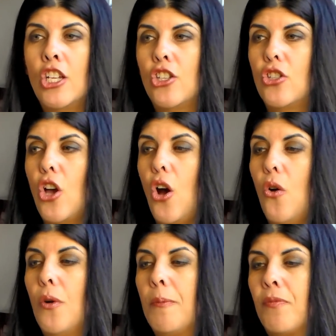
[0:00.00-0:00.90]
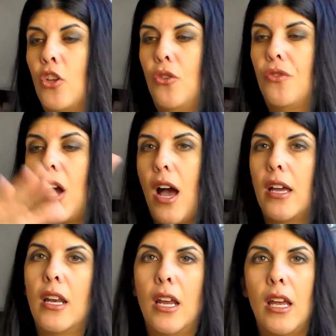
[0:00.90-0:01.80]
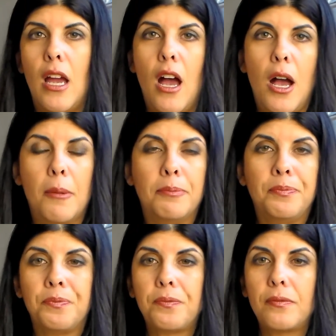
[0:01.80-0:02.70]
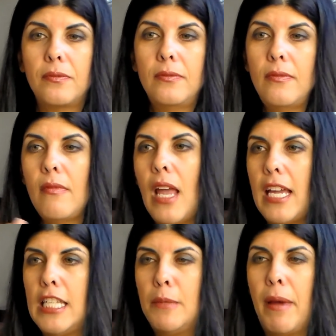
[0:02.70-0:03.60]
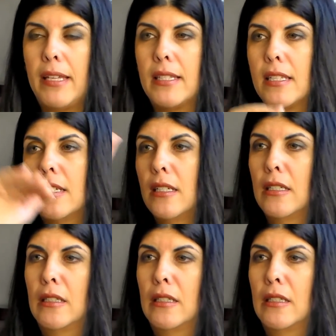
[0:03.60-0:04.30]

So you've got, I spent